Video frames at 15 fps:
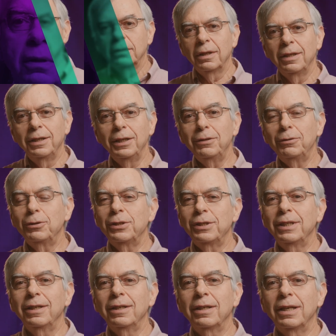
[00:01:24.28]
An
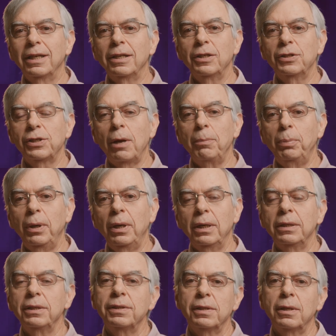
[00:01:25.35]
interesting example
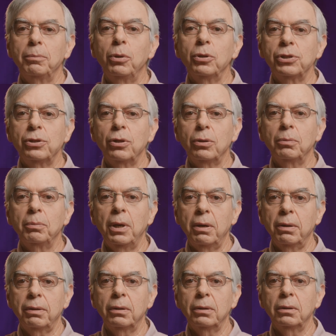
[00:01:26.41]
is the Boston
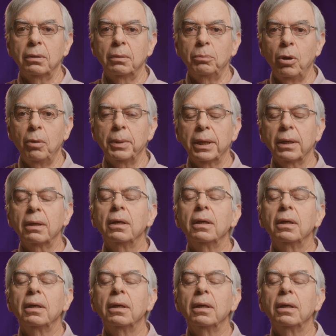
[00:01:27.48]
Marathon bombing.